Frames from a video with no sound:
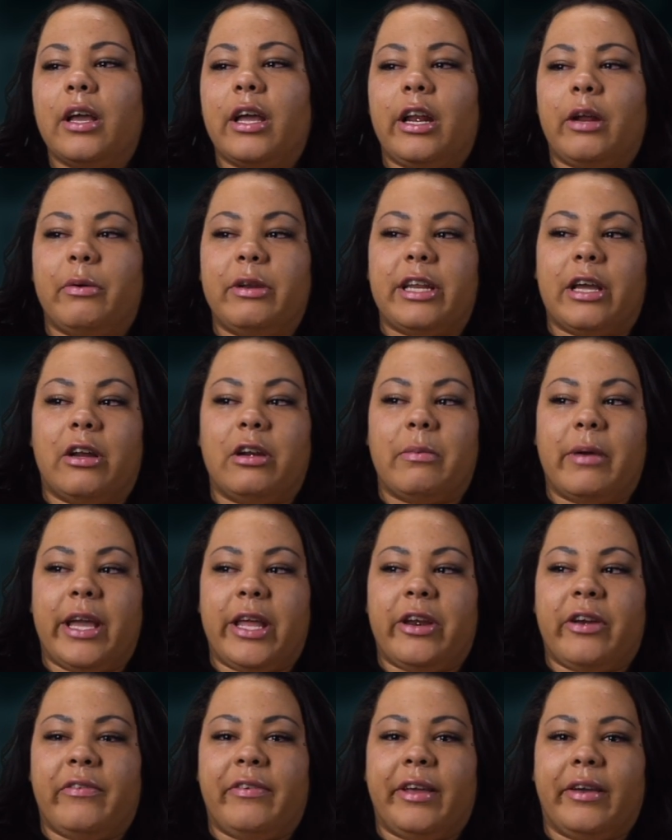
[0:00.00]
And I went down to my
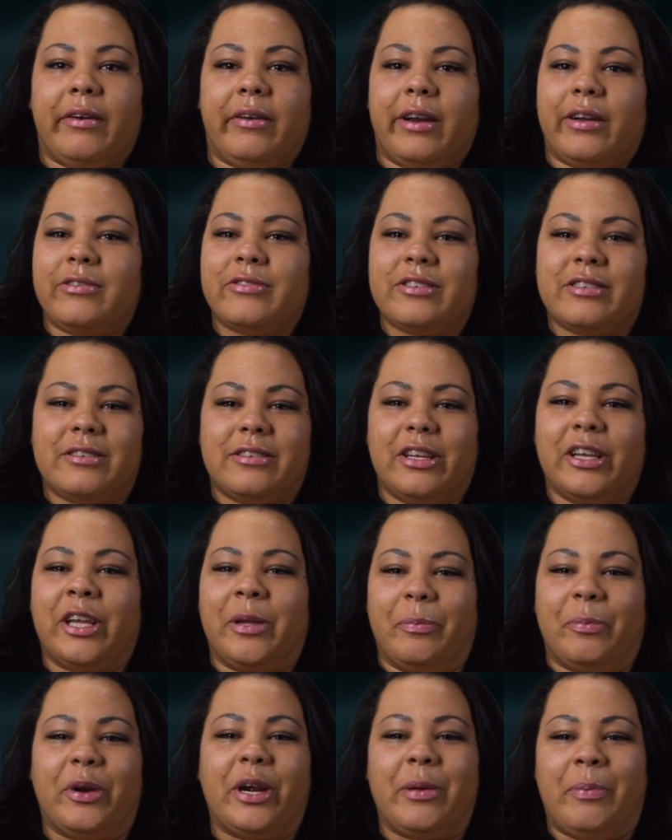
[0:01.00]
interview, and I was
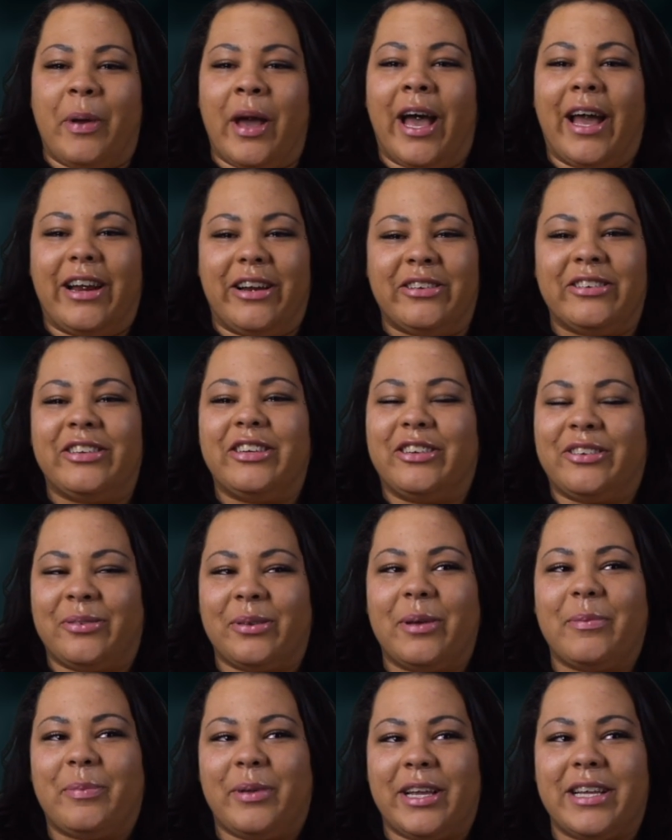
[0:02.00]
looking pretty bad. I was in
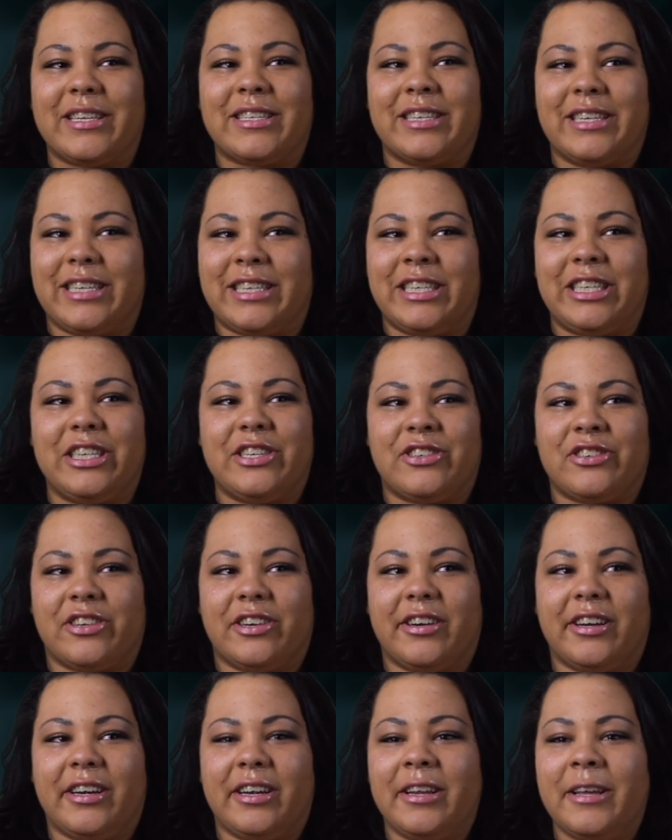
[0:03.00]
sweatpants and a
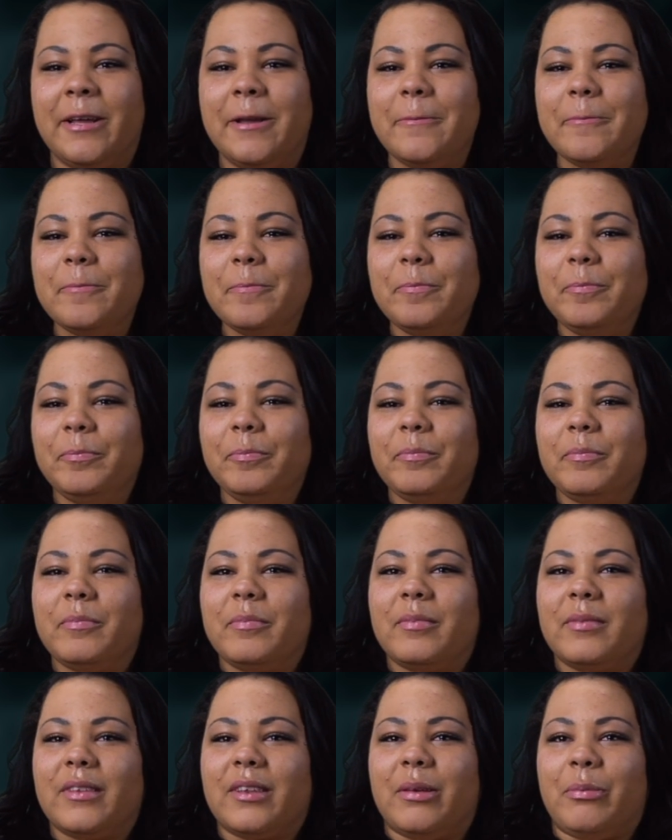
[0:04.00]
t-shirt.
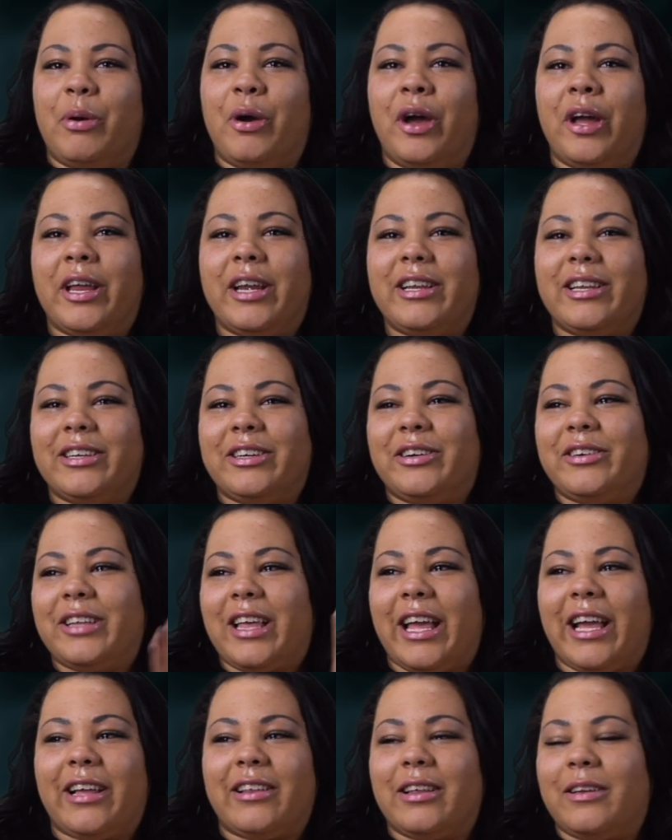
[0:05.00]
But they're
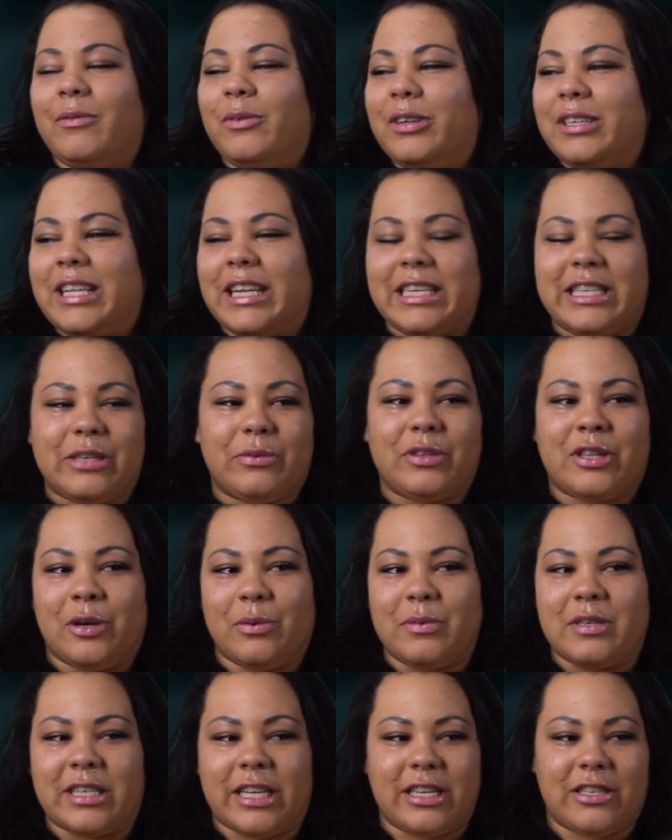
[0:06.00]
like, well, they deal with
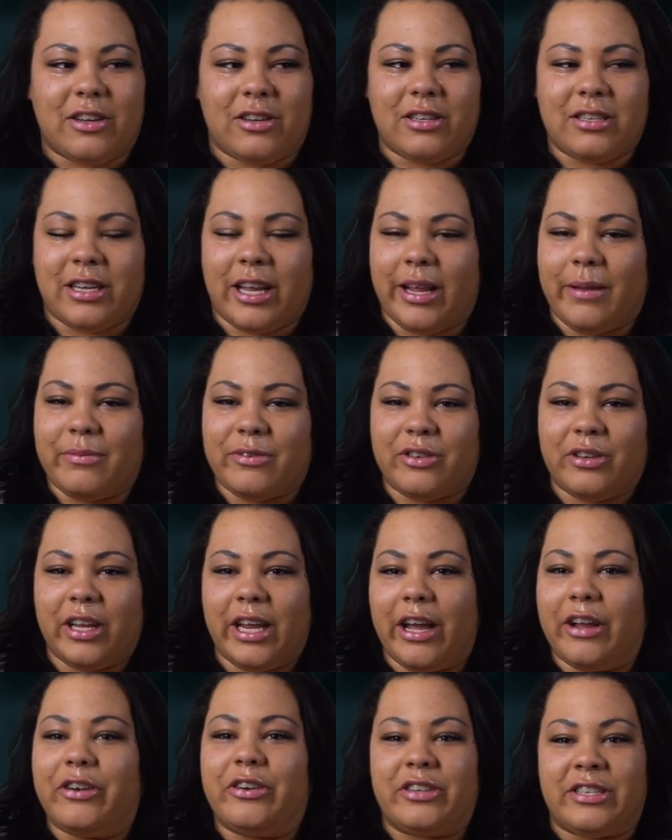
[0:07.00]
homeless kids all the time, so
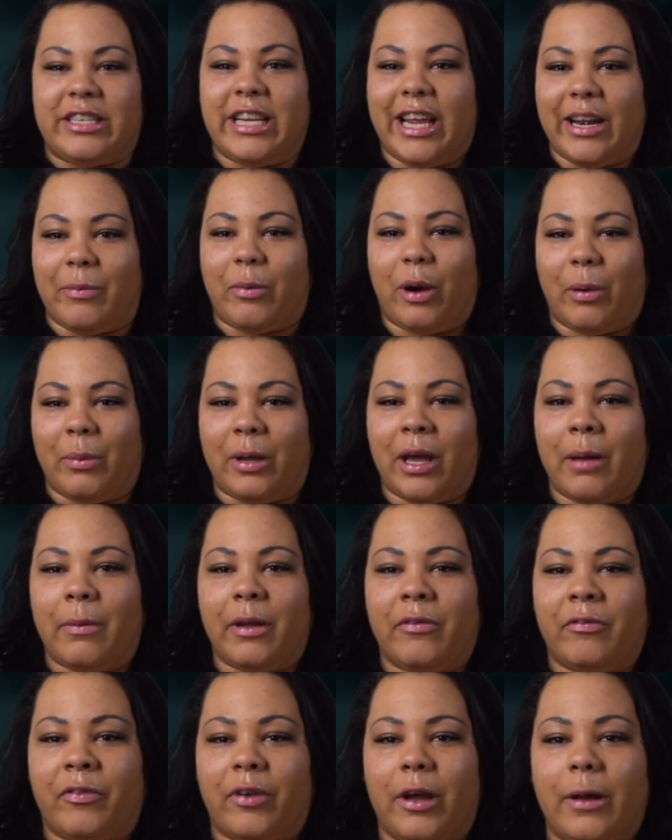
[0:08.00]
they understand where I'm
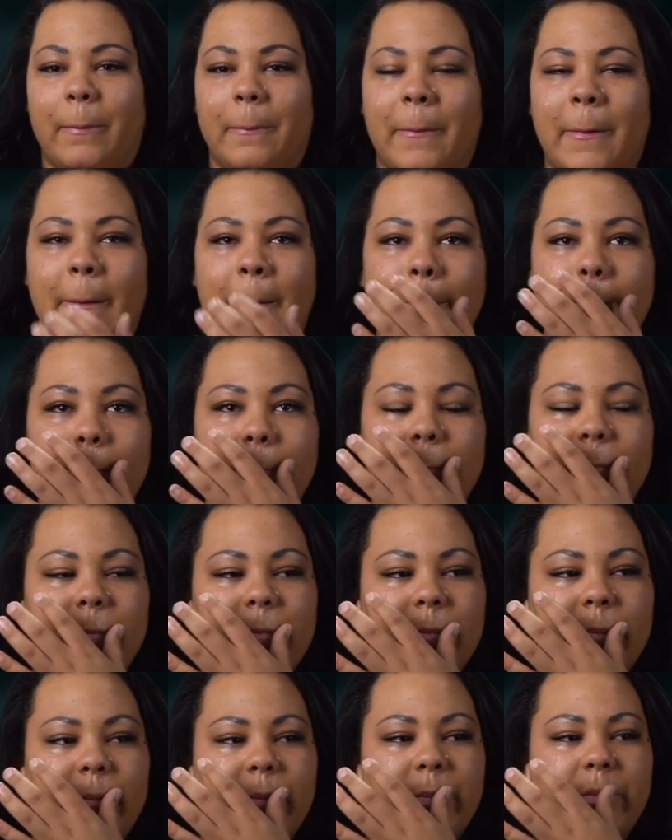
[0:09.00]
coming from.
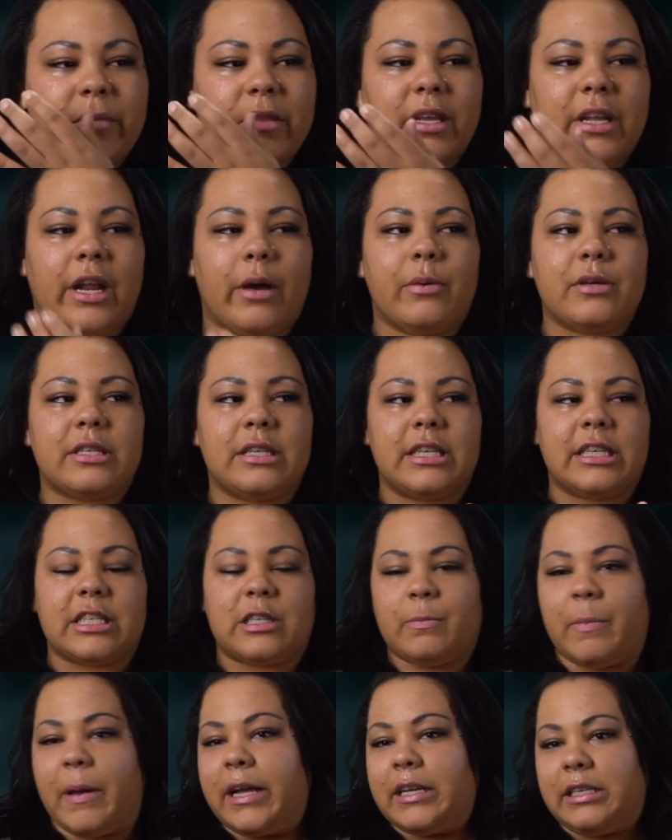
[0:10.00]
And I wasn't
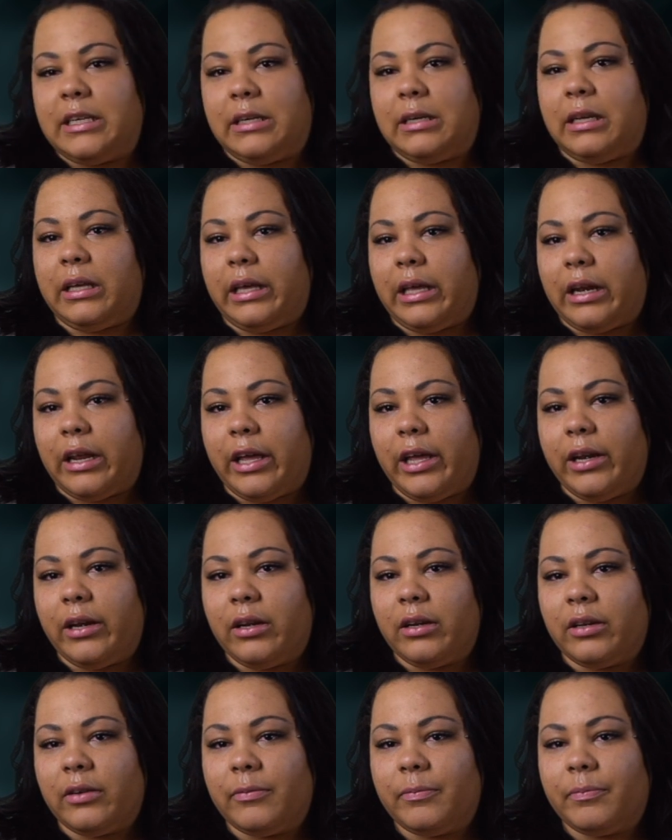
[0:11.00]
expecting to get in.